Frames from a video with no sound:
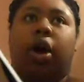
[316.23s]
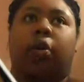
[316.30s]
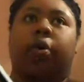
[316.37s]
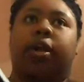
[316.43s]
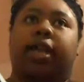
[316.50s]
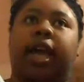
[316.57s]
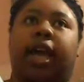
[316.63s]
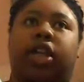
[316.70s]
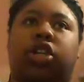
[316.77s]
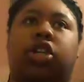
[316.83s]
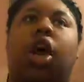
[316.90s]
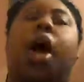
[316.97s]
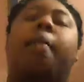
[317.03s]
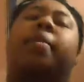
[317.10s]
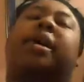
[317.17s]
I wouldn't say enter
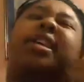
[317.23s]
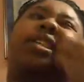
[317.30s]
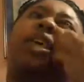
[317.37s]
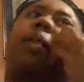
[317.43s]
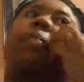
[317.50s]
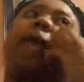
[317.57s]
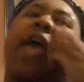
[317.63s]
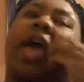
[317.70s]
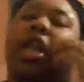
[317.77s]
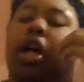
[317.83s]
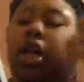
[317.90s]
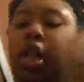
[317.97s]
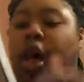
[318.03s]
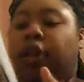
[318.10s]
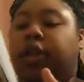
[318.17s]
because they met in a
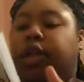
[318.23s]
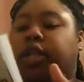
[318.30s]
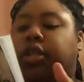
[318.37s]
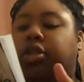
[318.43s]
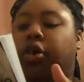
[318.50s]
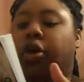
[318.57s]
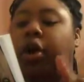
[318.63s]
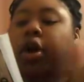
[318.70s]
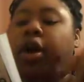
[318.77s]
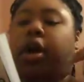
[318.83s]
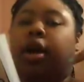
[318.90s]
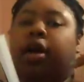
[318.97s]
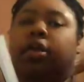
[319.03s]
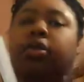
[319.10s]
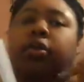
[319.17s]
clothing store
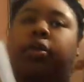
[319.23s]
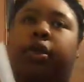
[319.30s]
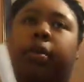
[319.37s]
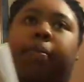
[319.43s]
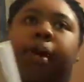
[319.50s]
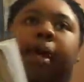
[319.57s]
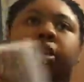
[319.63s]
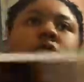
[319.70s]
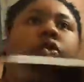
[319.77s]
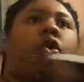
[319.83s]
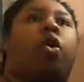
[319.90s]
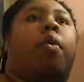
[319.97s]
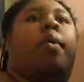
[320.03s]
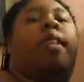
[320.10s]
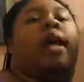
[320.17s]
during a big
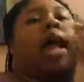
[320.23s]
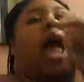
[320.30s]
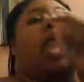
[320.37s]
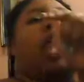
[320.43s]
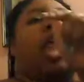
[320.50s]
storm and they got